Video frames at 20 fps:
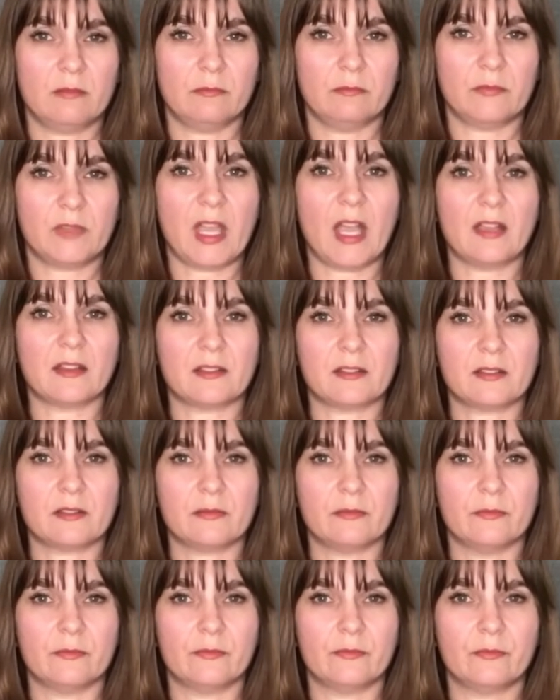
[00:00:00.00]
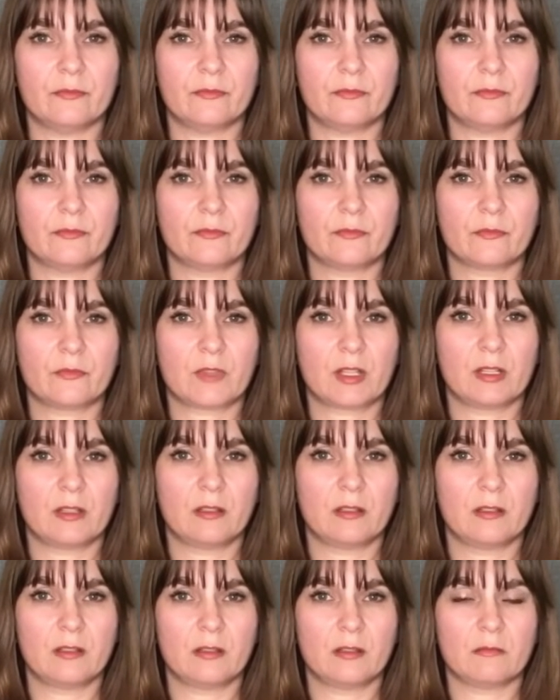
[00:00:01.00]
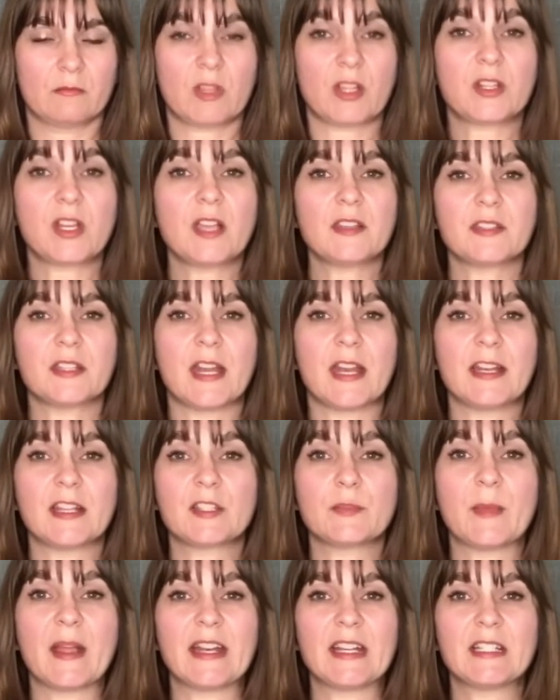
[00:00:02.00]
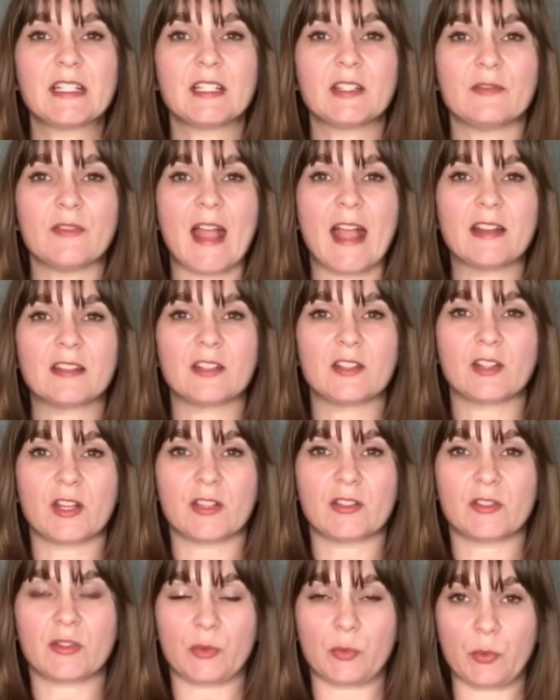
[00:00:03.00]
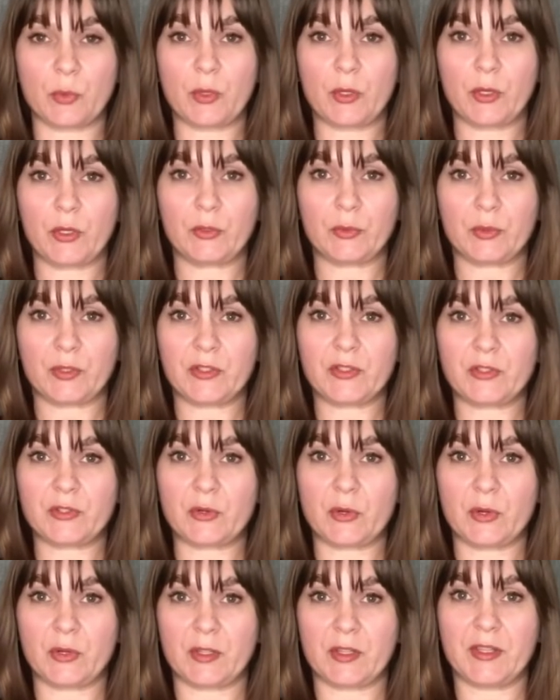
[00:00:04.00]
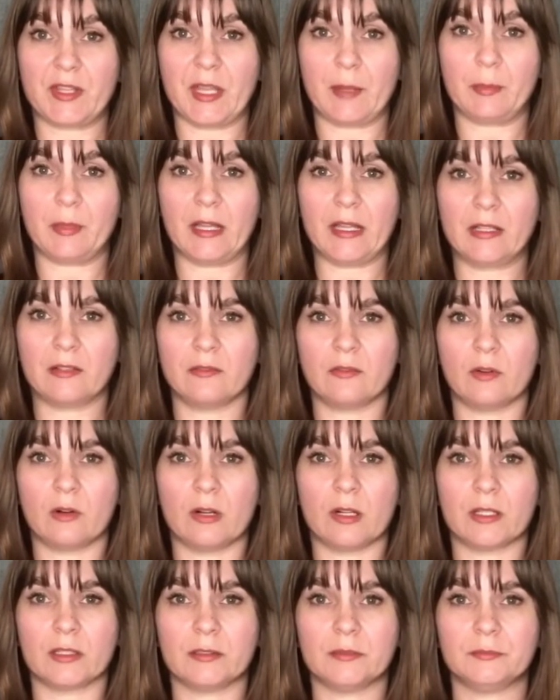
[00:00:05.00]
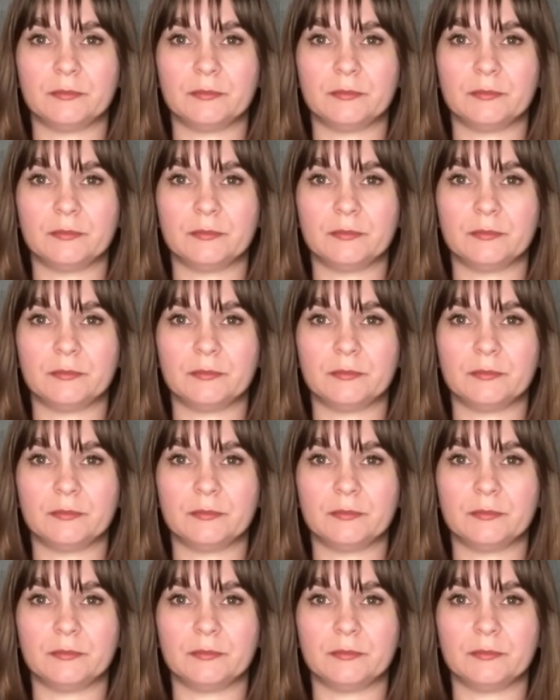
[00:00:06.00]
Yes. A dozen, and as many to the vantage as the world would store that they played for.